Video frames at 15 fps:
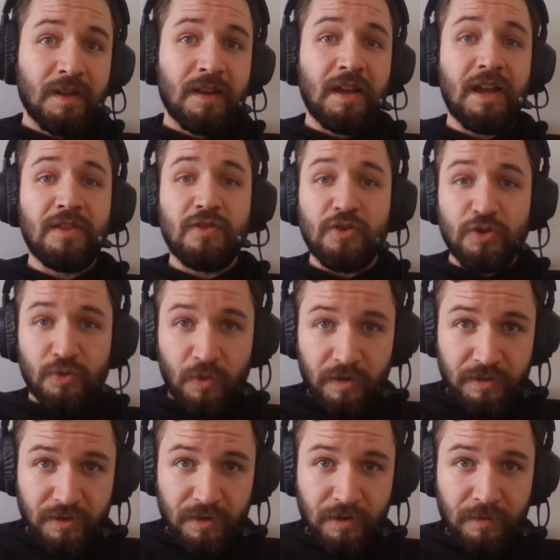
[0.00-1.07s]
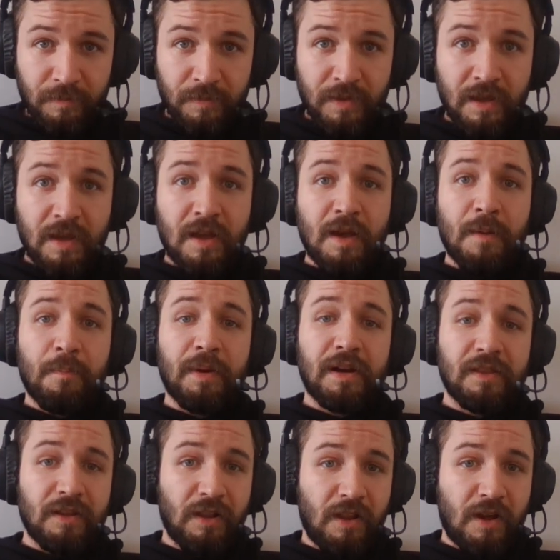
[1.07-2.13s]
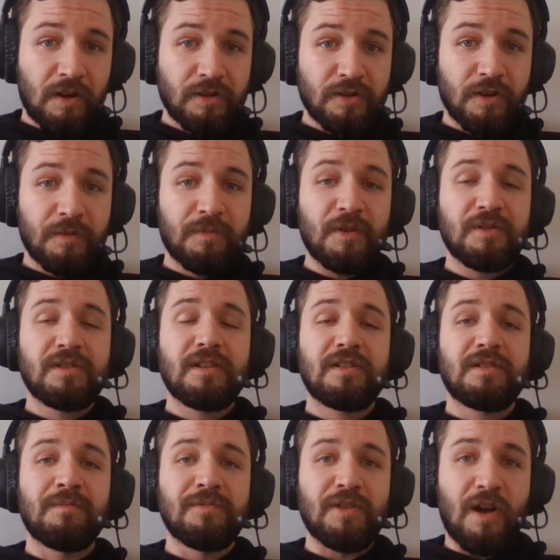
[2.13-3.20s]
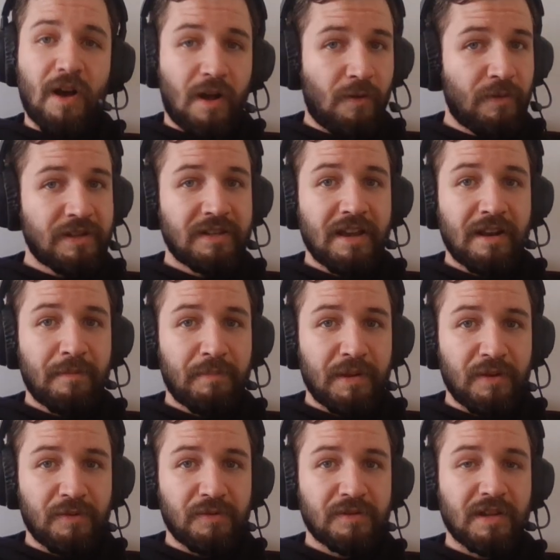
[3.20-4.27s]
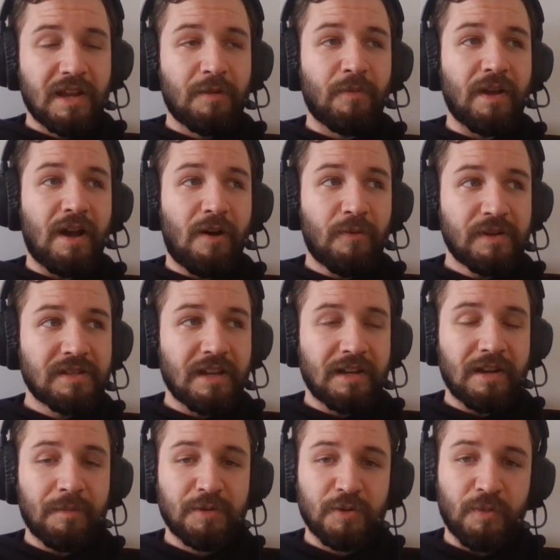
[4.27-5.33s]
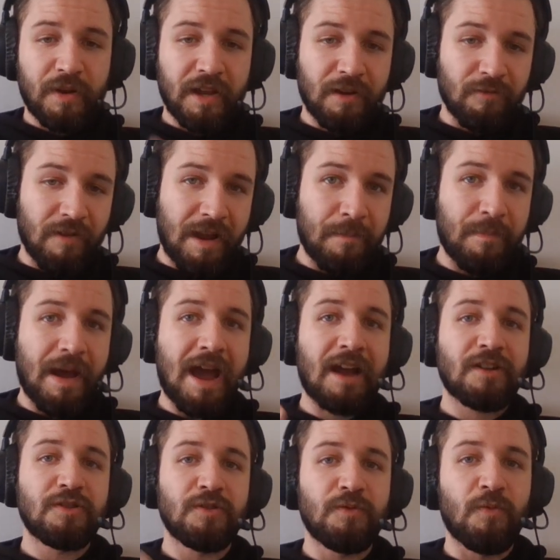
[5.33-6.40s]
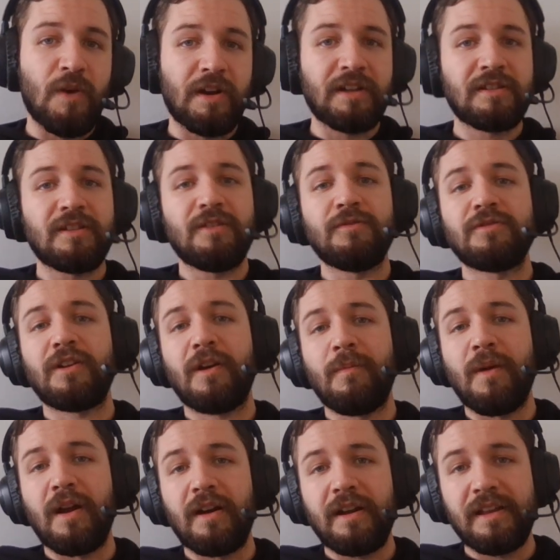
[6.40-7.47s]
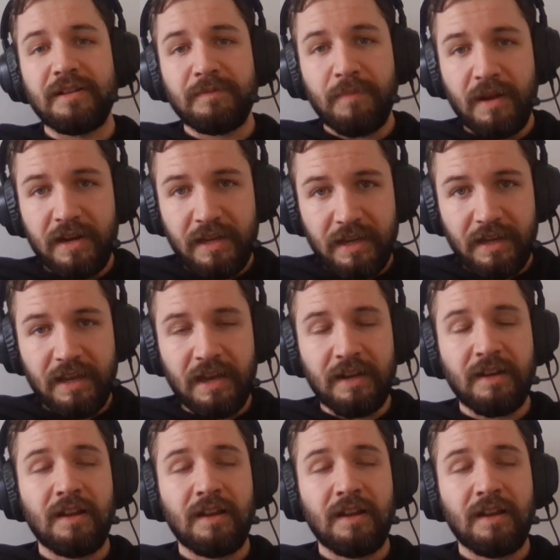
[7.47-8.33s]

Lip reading: in the short term. But in the long term, those systems always get abused, and we always end up swinging right back to wanting to use a commodity as money again,